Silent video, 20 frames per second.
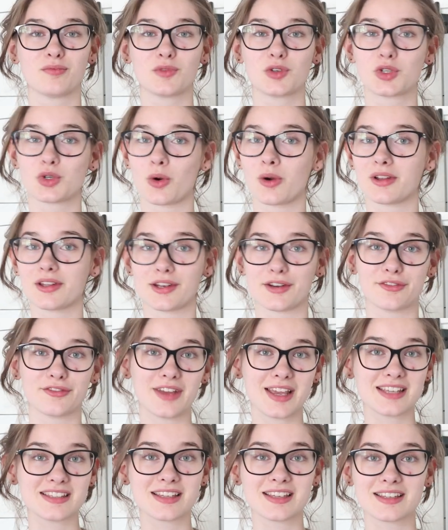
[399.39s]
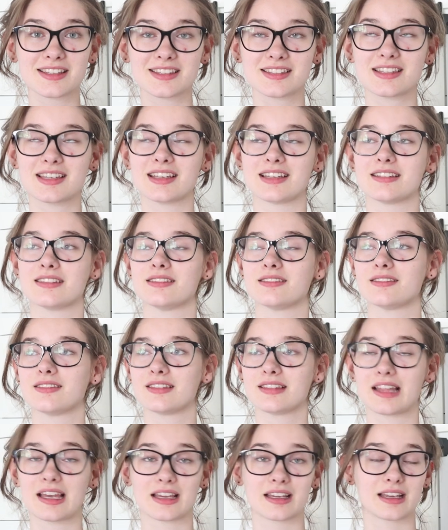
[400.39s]
short little phases and
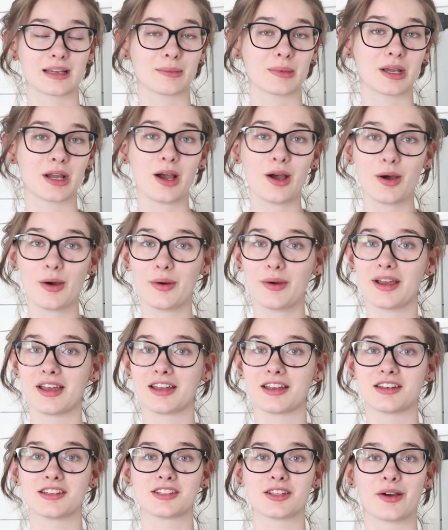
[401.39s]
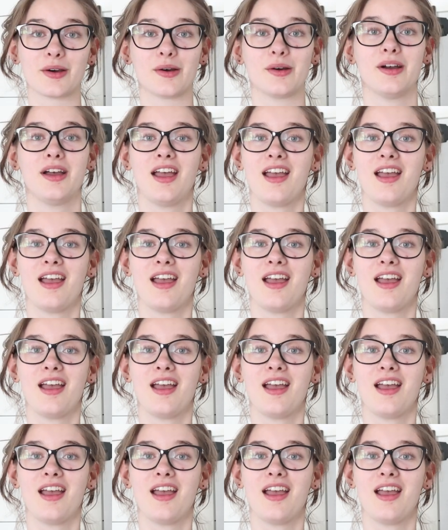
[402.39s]
that come and go, and so